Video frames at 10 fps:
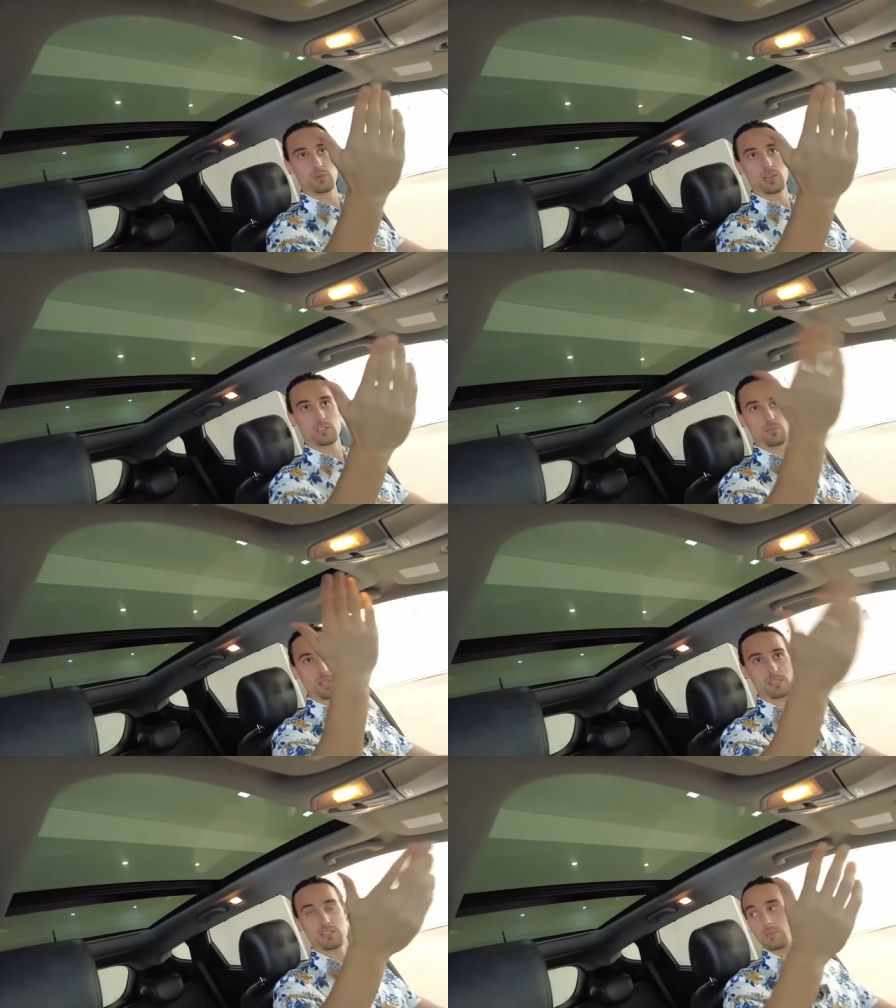it works
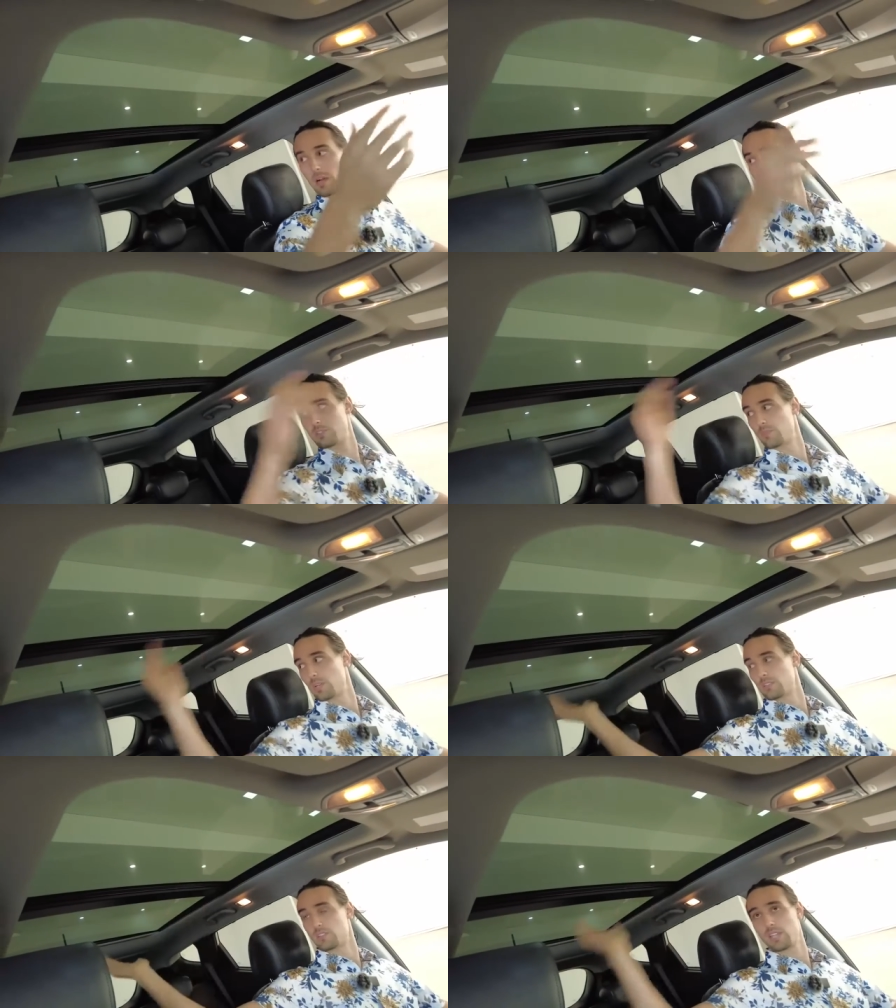press these buttons to
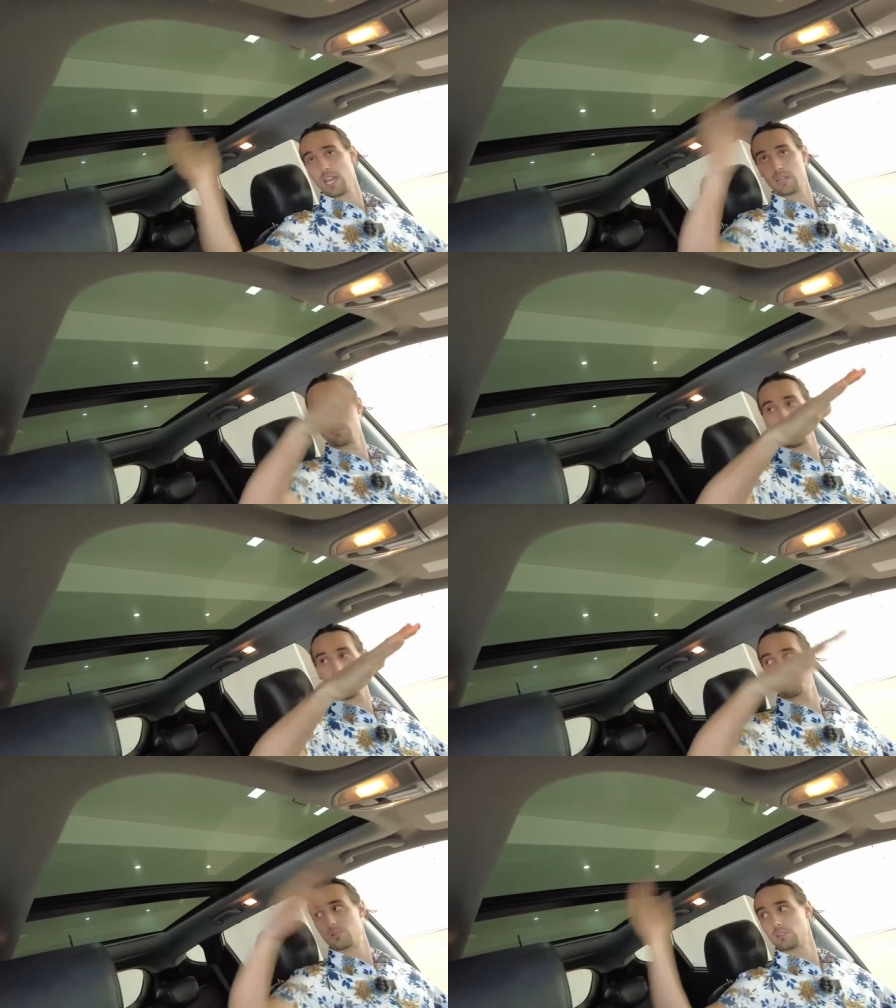bring the shade
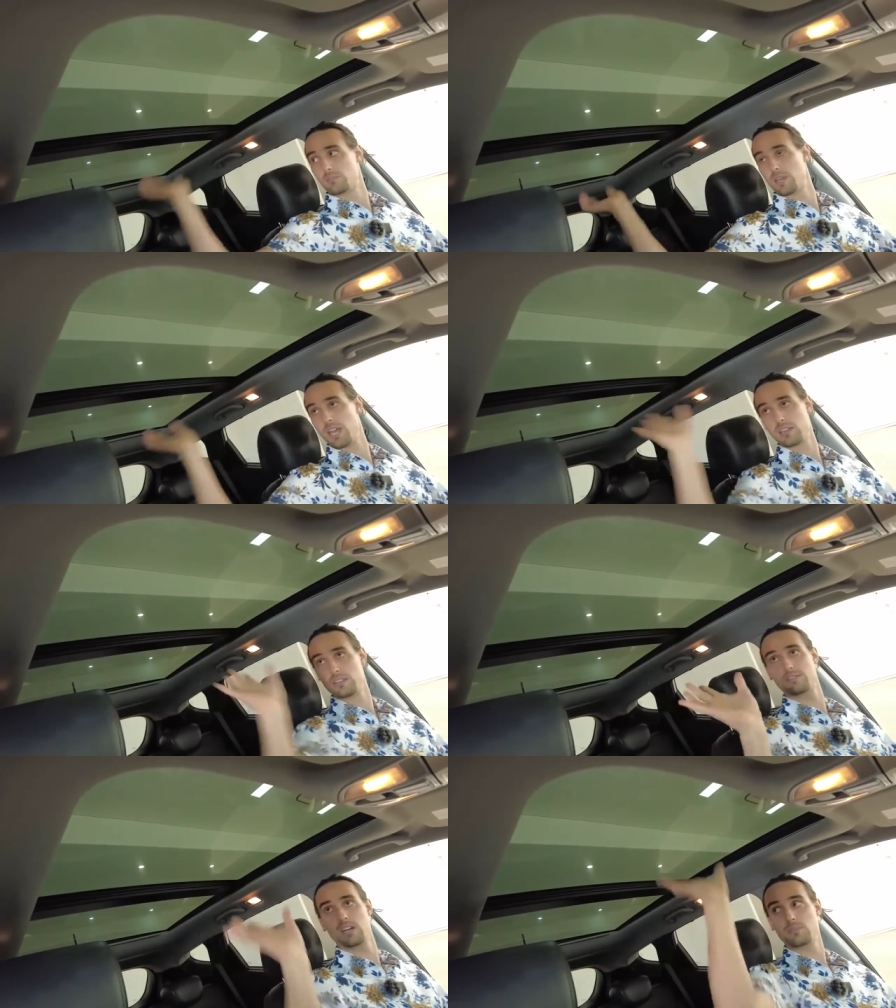back pull it back
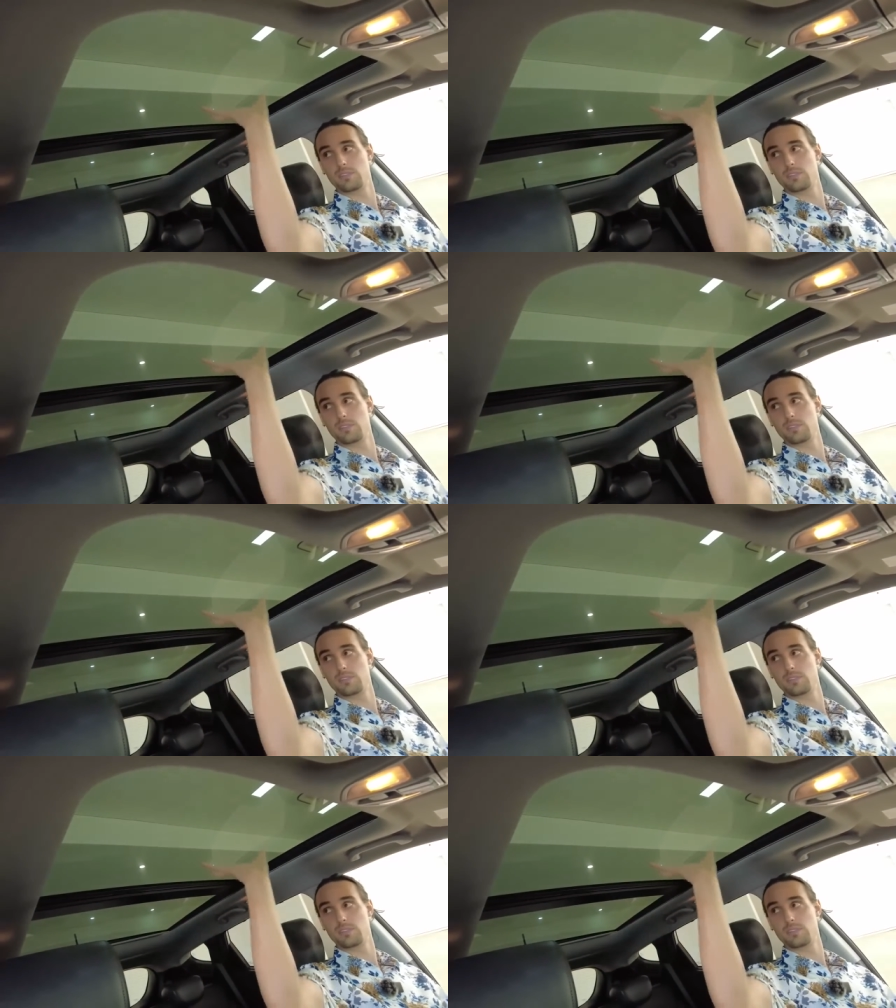lift up